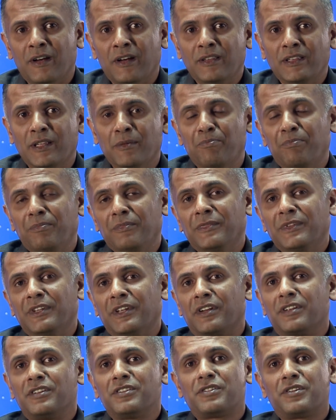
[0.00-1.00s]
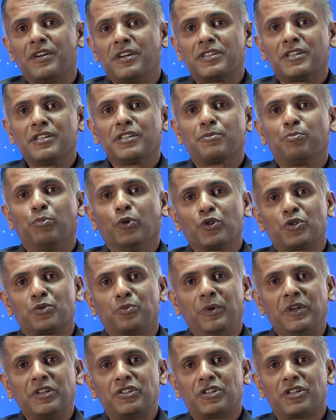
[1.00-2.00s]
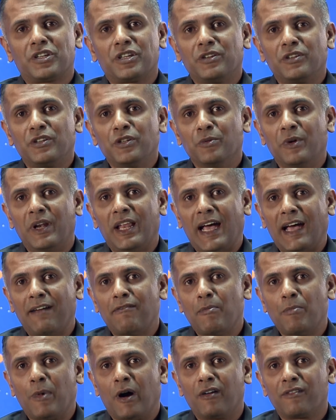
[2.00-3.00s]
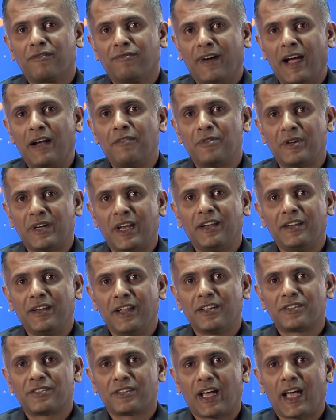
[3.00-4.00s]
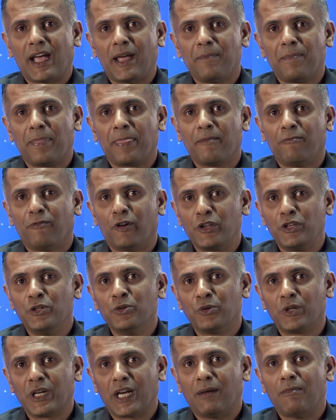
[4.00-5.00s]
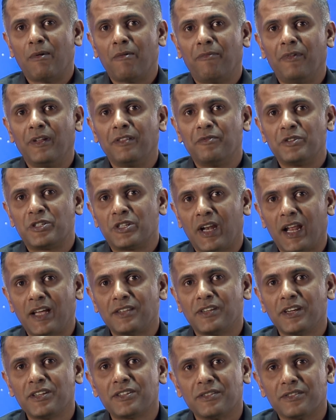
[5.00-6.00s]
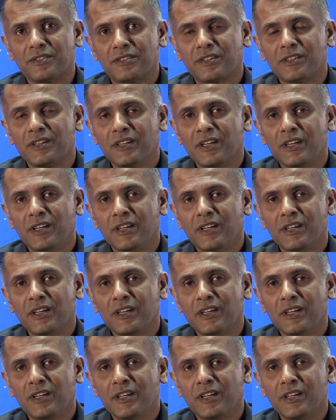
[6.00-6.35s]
The registrations post which you will have about 5 to 10 days time for you to come up with visualizations.